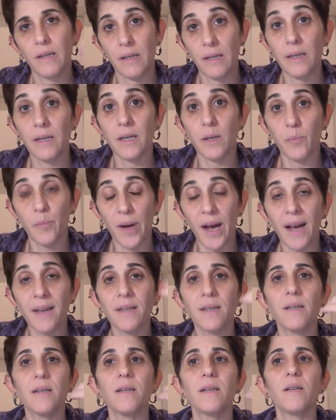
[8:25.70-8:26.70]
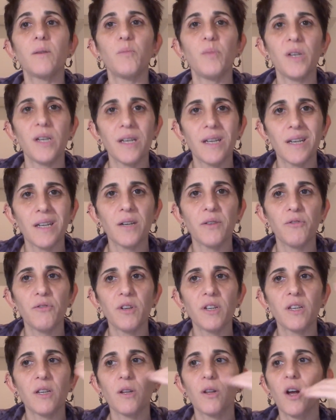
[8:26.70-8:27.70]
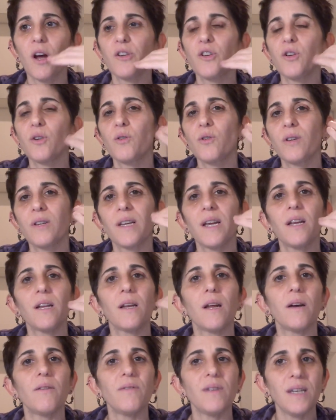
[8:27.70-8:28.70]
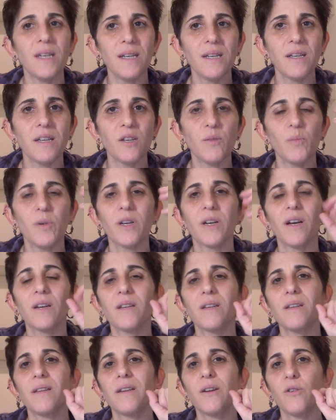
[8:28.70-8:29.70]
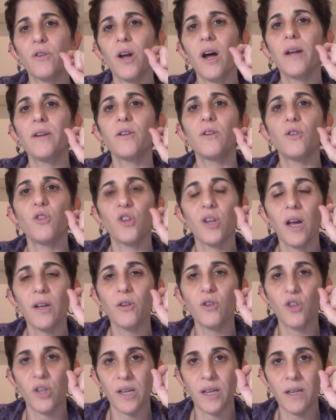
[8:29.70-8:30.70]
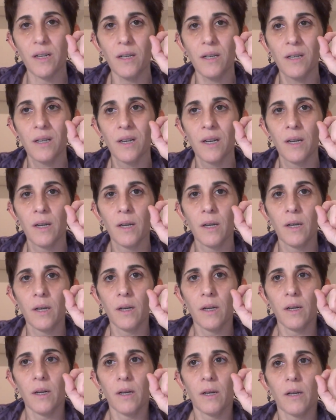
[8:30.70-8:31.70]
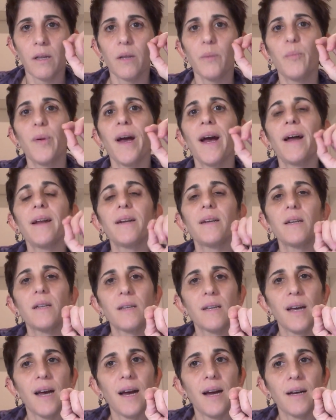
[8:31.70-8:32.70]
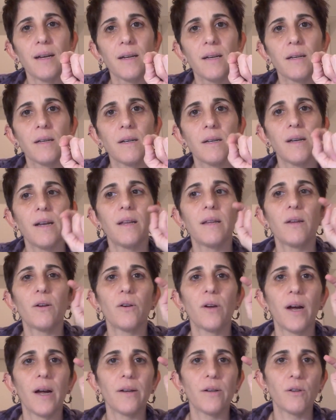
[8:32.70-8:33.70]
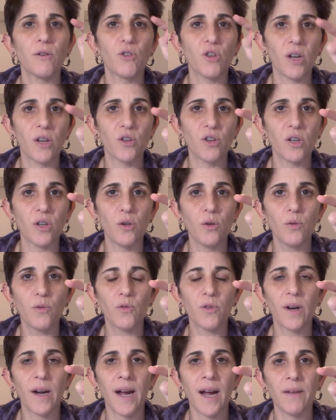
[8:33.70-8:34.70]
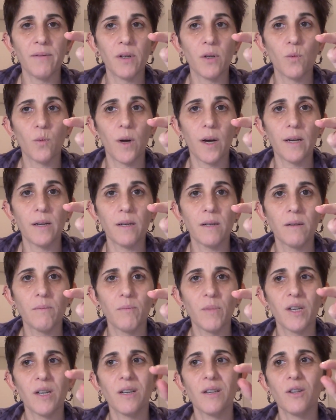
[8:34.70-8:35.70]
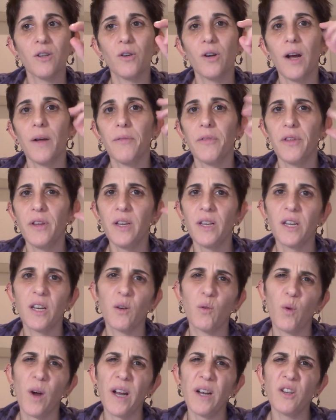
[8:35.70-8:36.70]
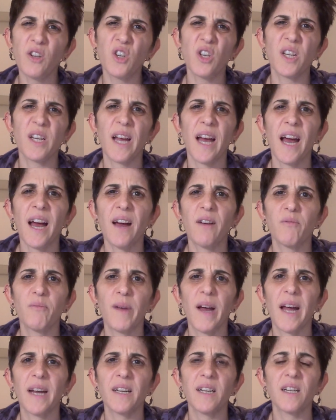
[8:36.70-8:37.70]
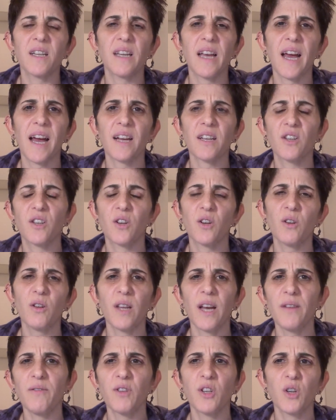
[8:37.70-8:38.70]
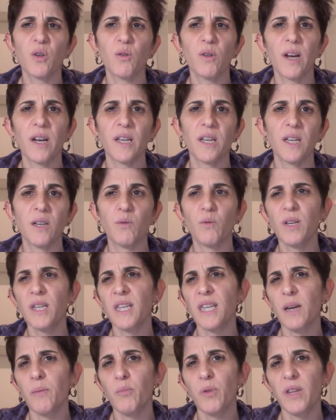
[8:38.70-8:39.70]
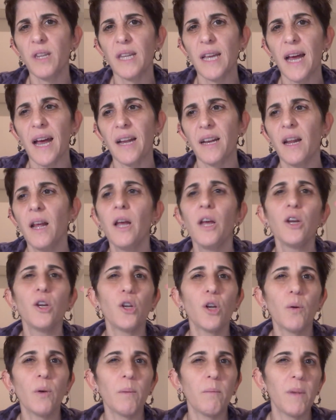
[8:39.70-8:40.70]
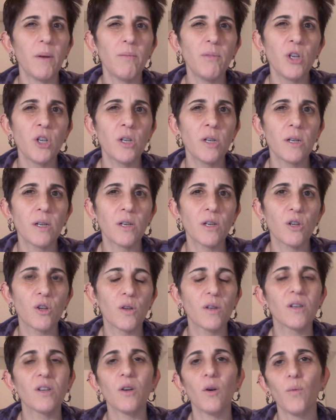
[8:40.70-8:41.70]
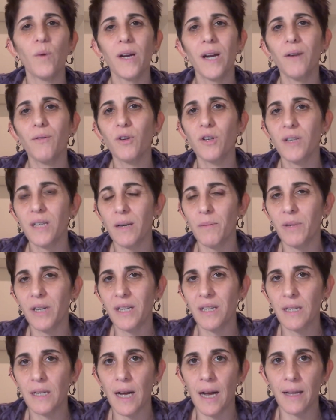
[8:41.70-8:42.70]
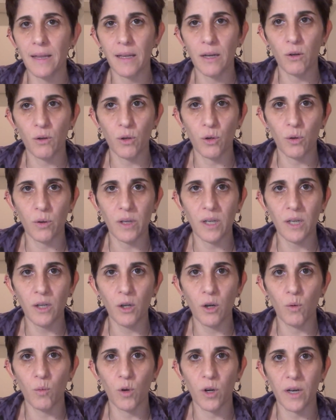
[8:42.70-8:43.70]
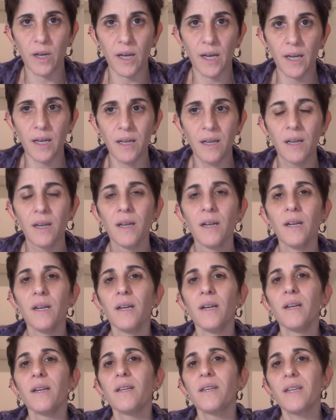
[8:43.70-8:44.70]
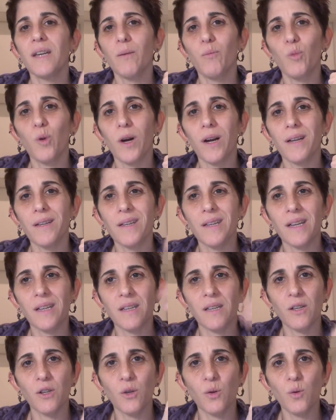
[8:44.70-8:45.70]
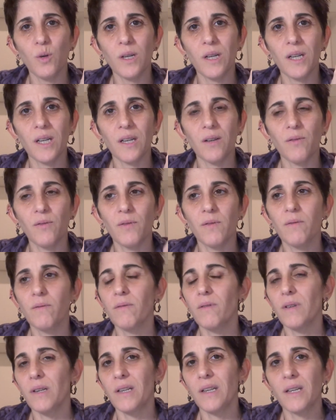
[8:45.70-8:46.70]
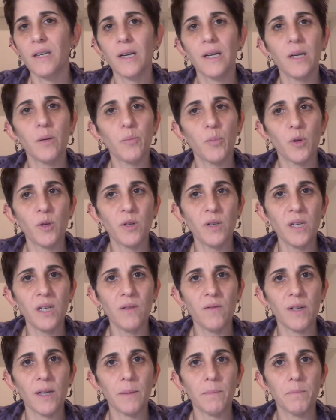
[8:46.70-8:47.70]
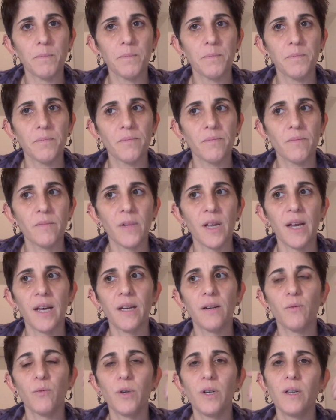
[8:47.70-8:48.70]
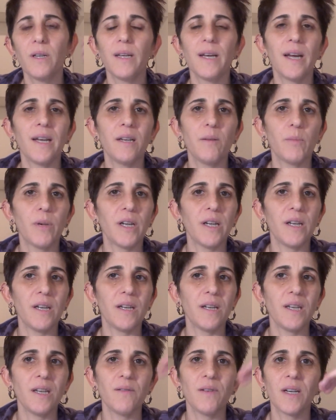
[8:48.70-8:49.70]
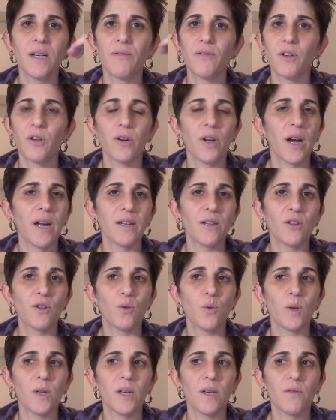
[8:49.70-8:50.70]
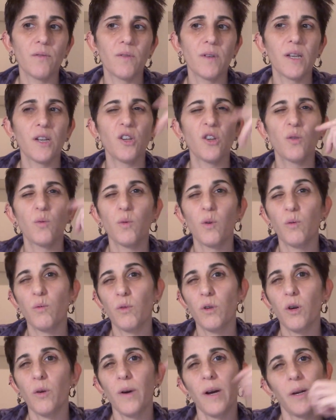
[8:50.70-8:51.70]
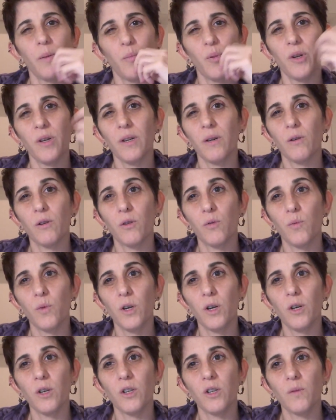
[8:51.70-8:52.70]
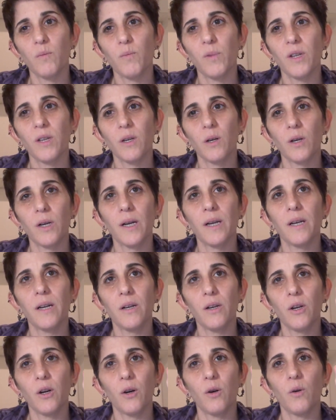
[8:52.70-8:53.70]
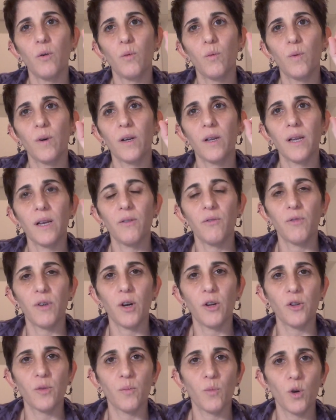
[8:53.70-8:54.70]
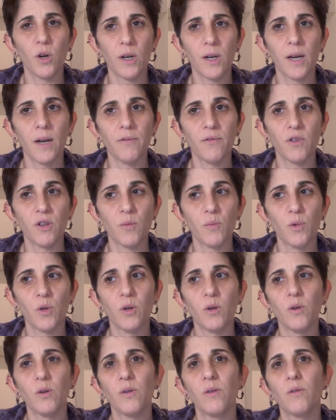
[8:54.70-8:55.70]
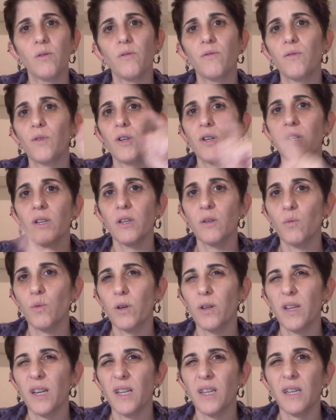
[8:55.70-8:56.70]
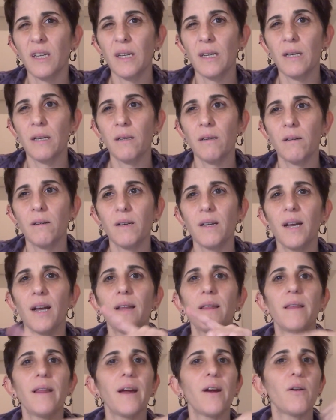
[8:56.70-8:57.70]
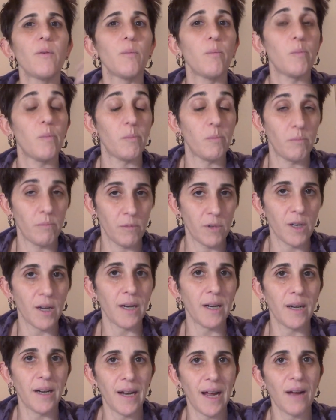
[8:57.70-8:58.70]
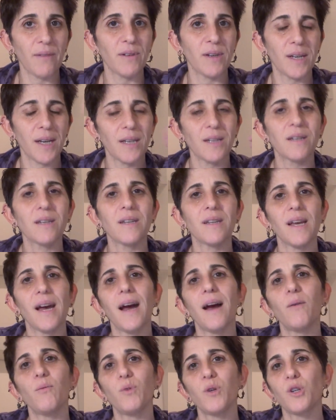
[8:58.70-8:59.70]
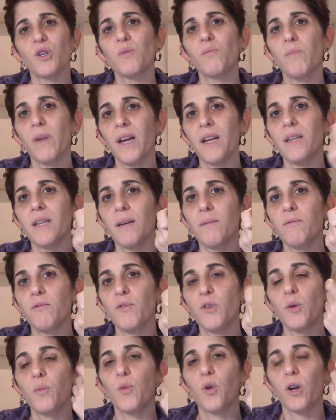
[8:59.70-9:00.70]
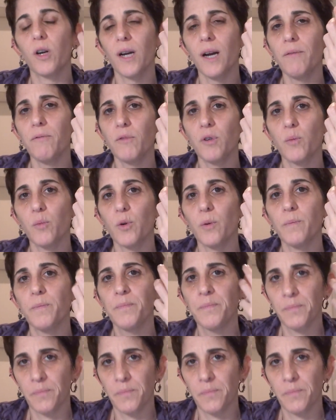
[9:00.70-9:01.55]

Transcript: the capacity to be in a physiological state of ease because they're not judging the panic attack and they're not judging you for having one because they're not thinking, why does she have panic attacks? Her life's so lucky. What's up with that? You know what? Maybe she does too. So, whenever somebody's got their little ego working, someone that's intuitive is going to perceive it. And really, anybody, even if they're not intuitive, they just won't know how to put it into words, but they're going to know where they felt more comfortable versus where they didn't. And they're going to navigate to that which made them feel more comfortable